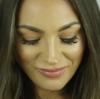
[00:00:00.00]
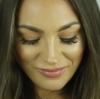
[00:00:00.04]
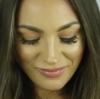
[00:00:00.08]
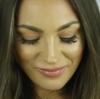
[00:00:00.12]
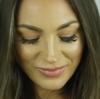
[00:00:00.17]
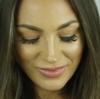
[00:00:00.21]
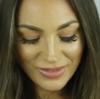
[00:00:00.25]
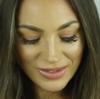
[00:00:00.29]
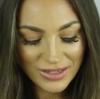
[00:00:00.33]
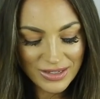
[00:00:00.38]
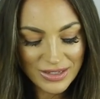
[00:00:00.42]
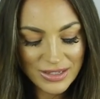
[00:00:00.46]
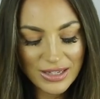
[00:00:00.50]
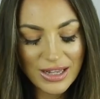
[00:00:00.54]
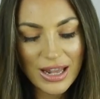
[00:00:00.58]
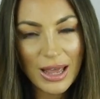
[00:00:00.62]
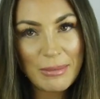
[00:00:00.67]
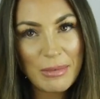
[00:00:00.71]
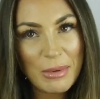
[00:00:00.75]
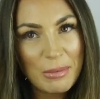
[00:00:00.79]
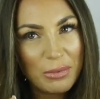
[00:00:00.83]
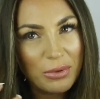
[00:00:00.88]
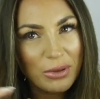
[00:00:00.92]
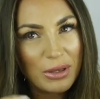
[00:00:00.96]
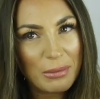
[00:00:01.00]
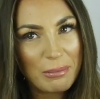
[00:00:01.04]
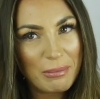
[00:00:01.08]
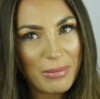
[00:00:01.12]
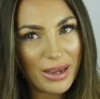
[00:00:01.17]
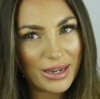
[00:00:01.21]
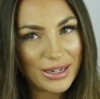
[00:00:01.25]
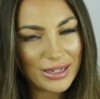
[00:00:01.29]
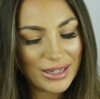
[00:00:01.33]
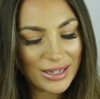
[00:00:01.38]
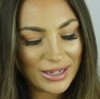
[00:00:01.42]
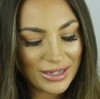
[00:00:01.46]
So let me put it
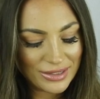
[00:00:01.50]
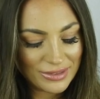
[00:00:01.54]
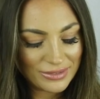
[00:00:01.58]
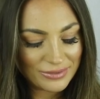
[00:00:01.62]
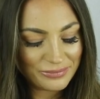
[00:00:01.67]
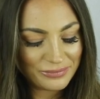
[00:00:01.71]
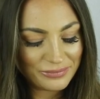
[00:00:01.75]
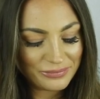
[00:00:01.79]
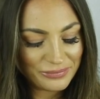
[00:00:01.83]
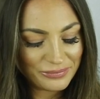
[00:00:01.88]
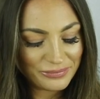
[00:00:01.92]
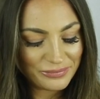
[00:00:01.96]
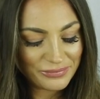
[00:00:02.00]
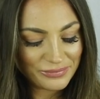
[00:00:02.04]
back in.